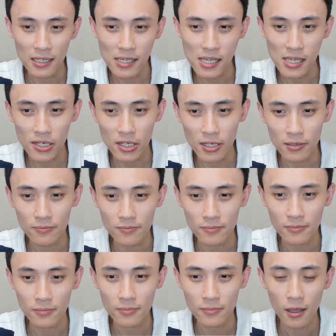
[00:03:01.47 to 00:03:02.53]
here.
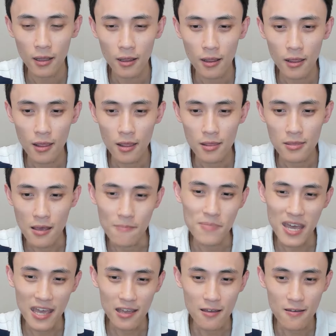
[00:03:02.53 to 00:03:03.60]
Then
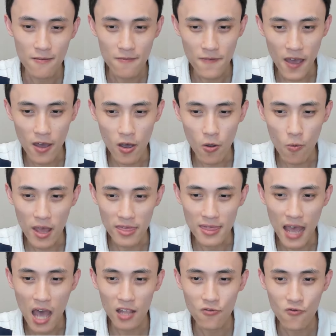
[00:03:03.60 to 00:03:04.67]
pick Fill
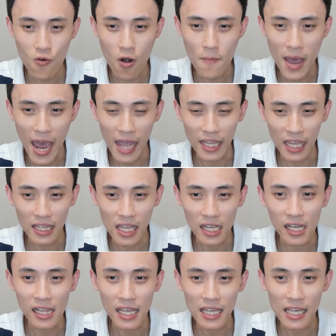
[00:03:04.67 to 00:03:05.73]
without formatting,
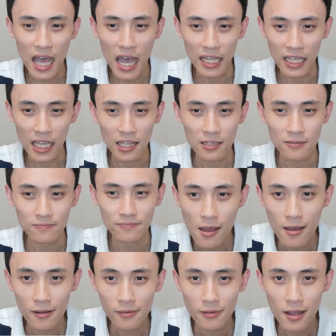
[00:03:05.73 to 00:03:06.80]
then click on it.
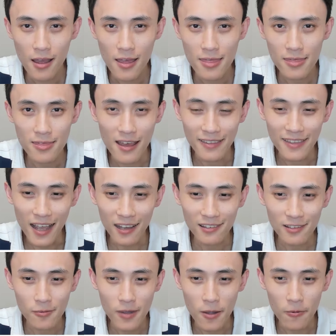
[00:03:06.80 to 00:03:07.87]
The
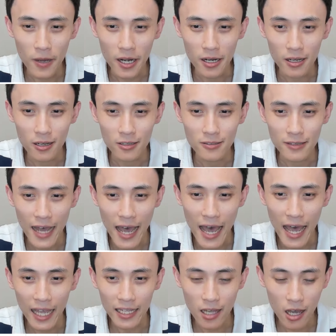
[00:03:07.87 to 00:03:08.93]
next one, we are going to
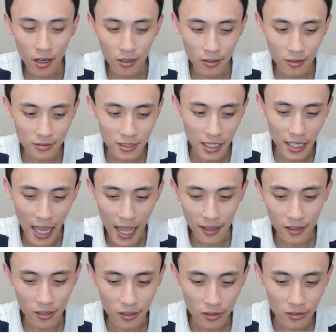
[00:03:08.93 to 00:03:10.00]
add all those
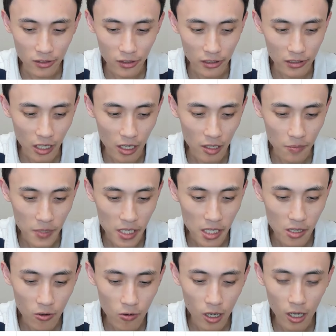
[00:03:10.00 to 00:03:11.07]
together. So it's going to be
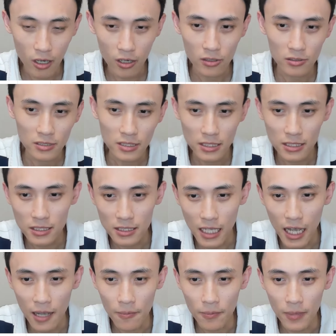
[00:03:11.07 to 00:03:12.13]
equal
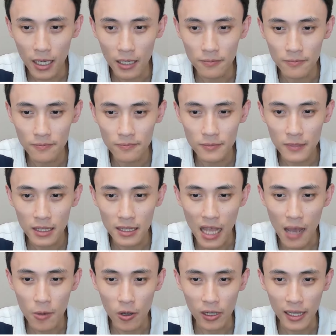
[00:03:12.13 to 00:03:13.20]
sum,
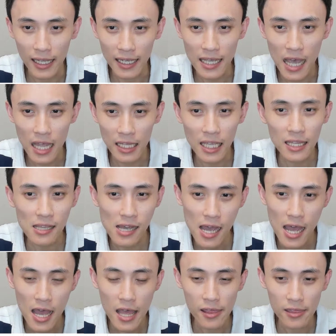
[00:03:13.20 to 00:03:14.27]
double click on it.
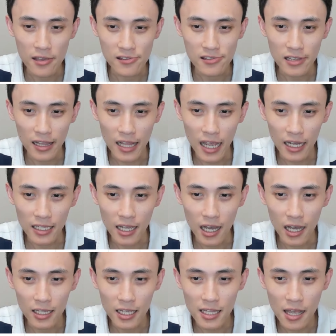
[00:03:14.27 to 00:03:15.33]
Then select
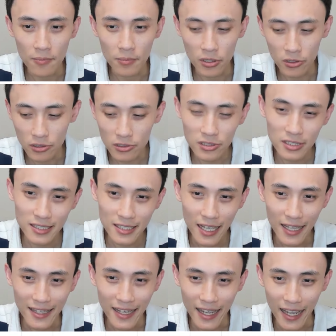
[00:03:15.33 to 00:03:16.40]
all the numbers,
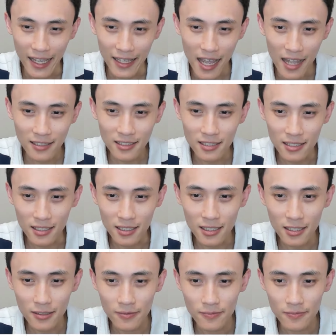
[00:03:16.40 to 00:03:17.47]
then hit
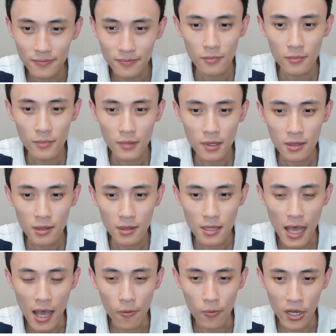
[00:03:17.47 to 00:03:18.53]
enter.
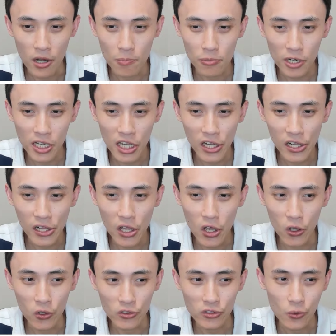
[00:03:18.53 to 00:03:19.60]
Then we are pretty
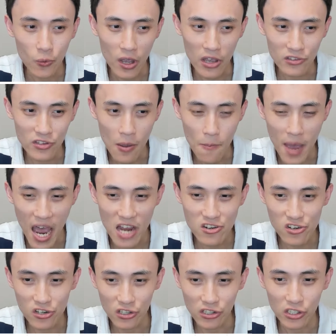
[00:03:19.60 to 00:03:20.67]
close with the
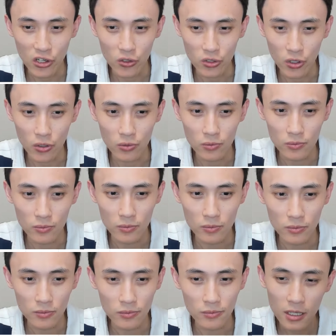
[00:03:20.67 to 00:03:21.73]
measured total.
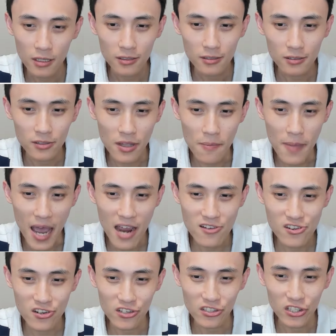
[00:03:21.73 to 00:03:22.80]
So the
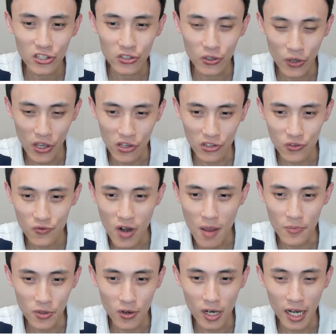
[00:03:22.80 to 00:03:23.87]
measured total is
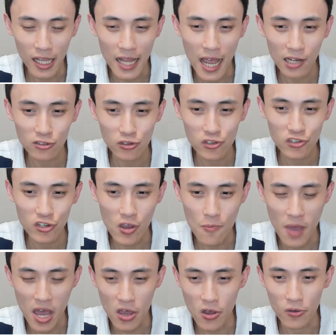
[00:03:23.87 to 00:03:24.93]
from your electricity
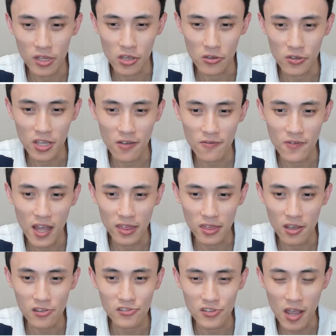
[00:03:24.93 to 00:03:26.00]
bill. Then you can find
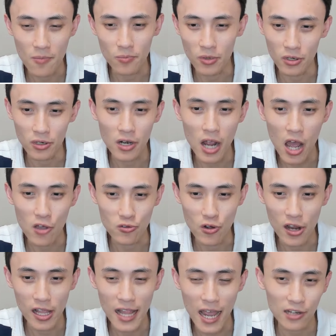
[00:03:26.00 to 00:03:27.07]
this number on
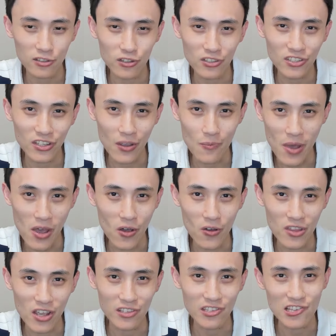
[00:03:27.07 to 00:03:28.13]
your electricity bill.
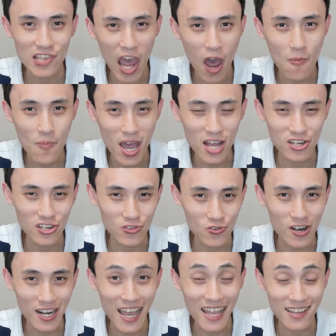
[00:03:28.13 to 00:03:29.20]
This is how much
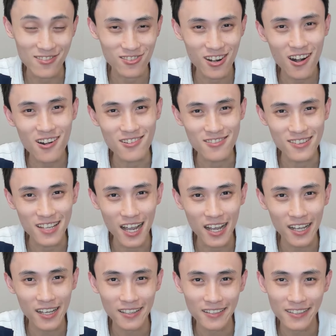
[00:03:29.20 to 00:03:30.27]
you are getting charged.
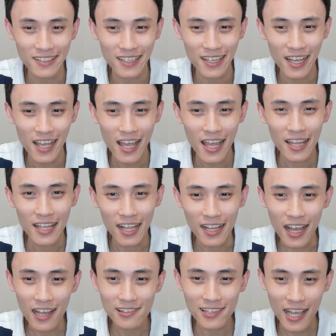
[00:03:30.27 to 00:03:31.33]
That
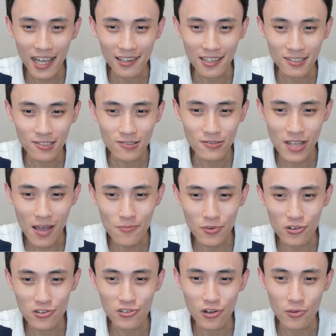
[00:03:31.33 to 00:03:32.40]
looks like the two
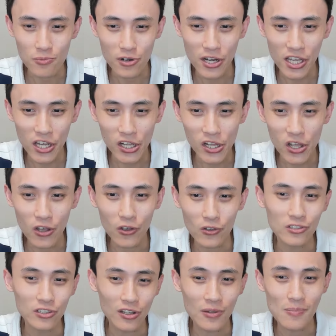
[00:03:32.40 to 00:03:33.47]
numbers are pretty
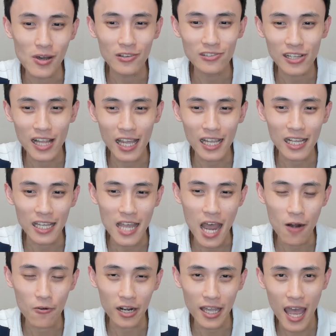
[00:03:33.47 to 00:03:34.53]
close. Then most likely
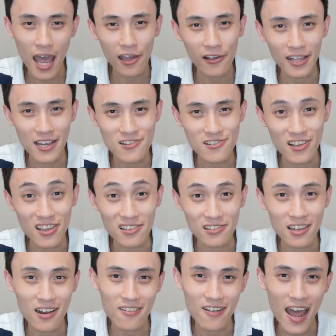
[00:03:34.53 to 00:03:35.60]
our calculation
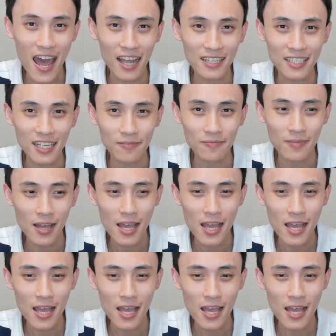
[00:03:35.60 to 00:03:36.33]
is correct. Then